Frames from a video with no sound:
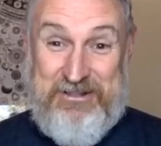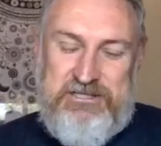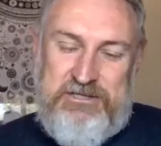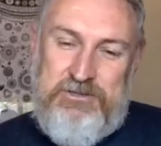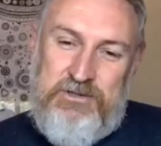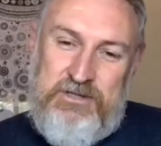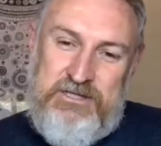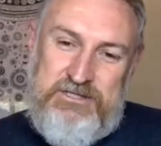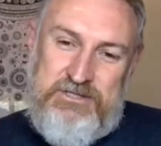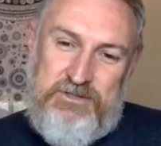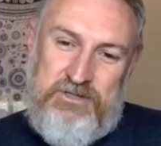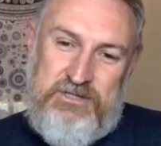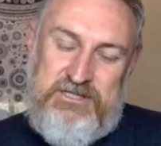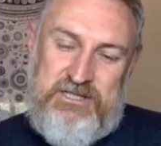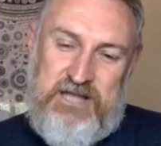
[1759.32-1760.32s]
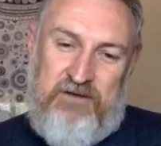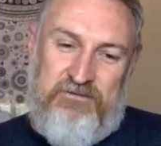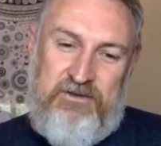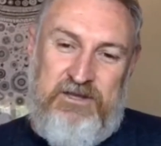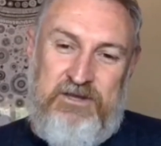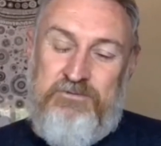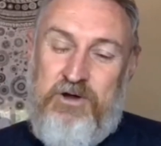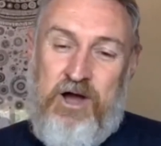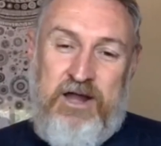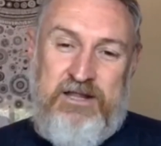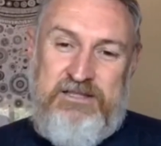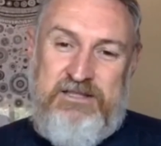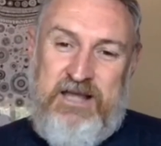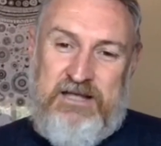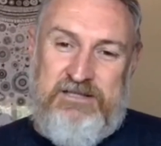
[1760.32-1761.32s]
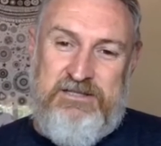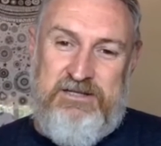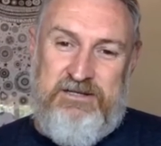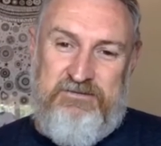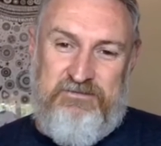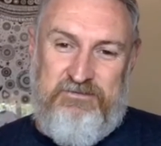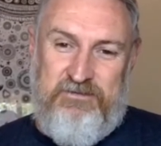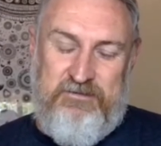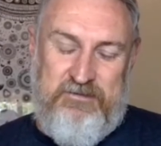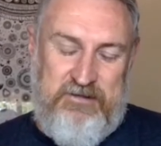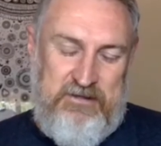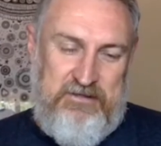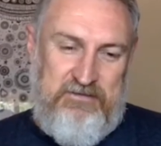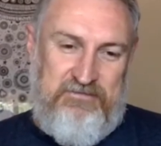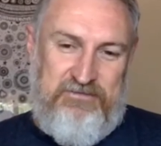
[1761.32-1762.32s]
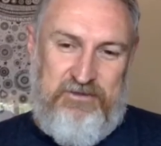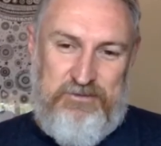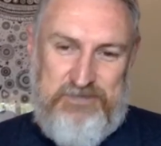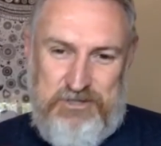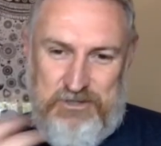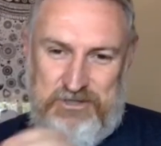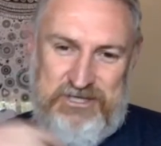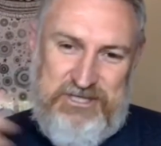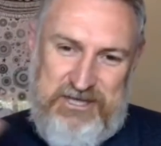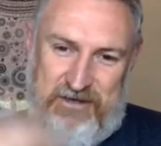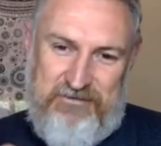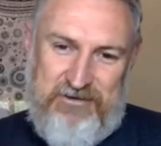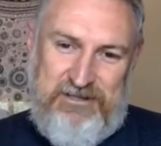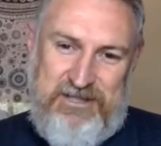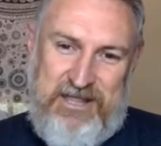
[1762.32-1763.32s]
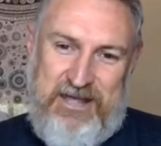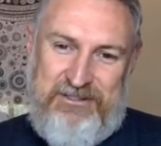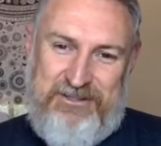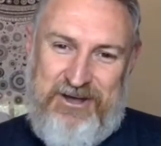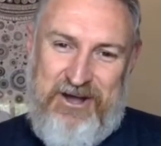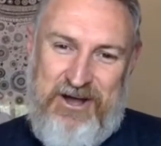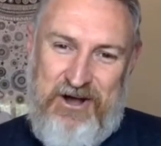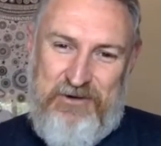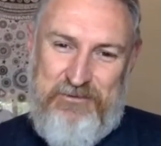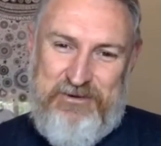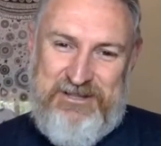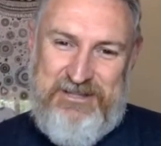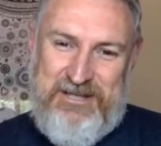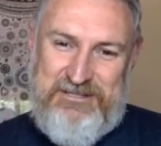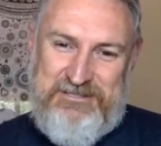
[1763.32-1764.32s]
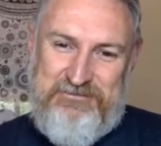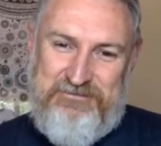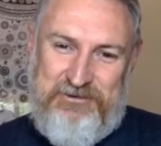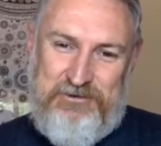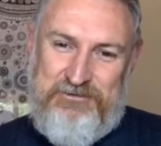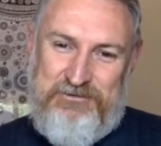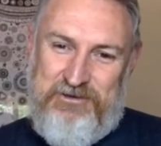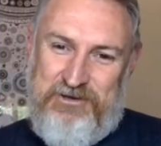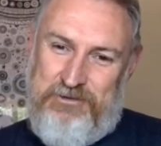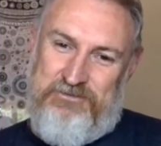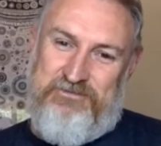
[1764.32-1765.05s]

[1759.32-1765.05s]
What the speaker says: and all this sort of stuff. And you're right, it doesn't feels good. You're shoving it down the hole, but it doesn't feel good for